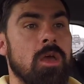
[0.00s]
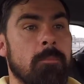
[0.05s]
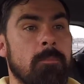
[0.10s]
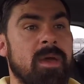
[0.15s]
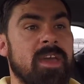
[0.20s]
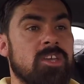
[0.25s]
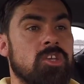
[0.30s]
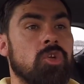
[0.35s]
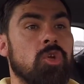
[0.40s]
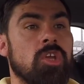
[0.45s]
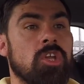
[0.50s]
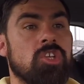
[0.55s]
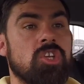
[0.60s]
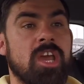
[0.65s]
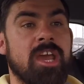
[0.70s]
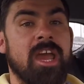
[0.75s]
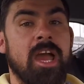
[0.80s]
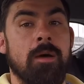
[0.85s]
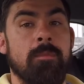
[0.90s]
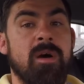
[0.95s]
Make sure you
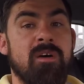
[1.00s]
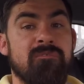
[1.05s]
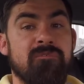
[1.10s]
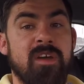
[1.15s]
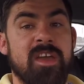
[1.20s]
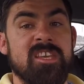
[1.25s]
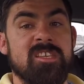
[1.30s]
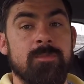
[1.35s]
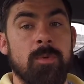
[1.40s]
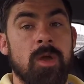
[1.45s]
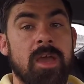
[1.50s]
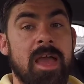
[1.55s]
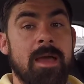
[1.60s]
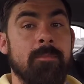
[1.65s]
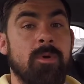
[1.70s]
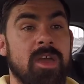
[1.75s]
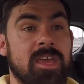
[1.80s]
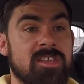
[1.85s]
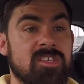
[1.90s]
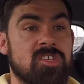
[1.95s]
check out my Facebook
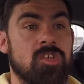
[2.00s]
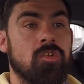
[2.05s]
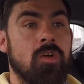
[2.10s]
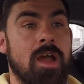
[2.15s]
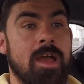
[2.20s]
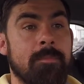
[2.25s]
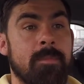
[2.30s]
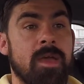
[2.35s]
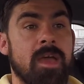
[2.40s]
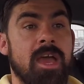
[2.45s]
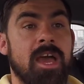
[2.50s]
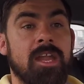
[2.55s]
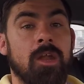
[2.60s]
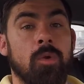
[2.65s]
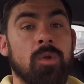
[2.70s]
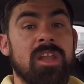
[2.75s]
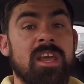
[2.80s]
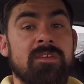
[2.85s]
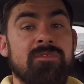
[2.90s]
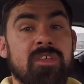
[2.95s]
and my Instagram, and
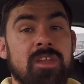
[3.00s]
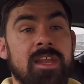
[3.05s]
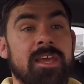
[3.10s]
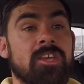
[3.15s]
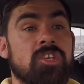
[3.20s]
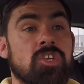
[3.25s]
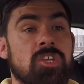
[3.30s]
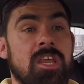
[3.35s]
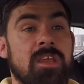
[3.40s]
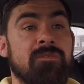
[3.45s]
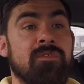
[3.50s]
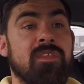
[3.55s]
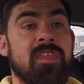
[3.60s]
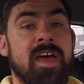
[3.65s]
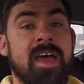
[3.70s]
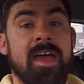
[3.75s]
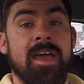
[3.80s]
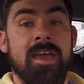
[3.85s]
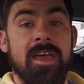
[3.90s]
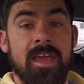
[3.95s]
I'll leave the links you need for
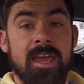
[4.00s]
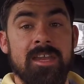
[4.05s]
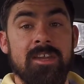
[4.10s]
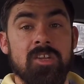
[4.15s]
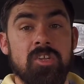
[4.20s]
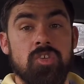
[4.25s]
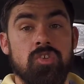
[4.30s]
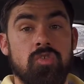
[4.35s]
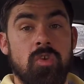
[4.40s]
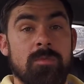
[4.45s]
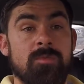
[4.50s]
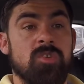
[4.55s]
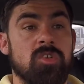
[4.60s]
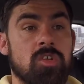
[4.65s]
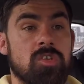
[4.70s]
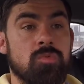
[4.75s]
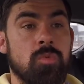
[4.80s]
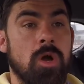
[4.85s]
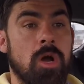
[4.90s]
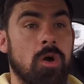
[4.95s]
that in the description
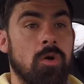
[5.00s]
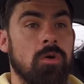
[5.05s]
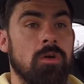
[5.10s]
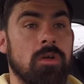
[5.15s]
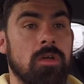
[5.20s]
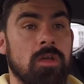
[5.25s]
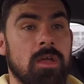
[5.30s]
as well.